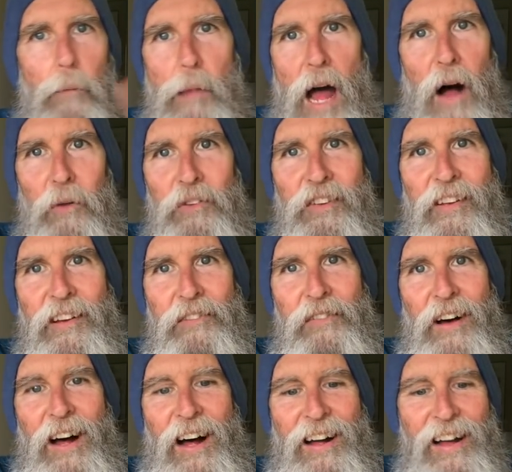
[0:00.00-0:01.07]
amounts of
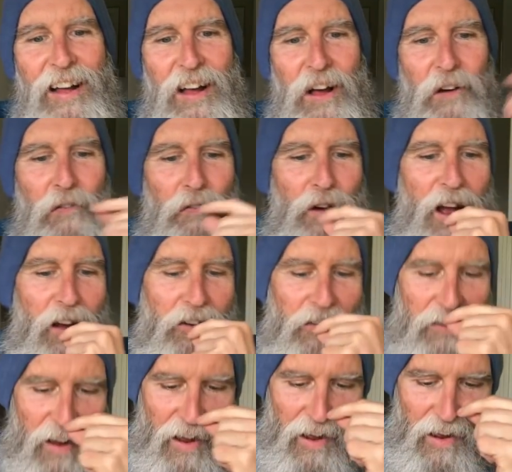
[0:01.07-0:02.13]
uh,
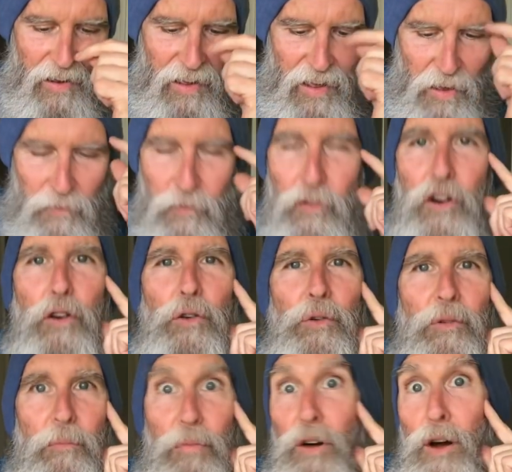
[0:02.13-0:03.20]
fresh uh, fruit and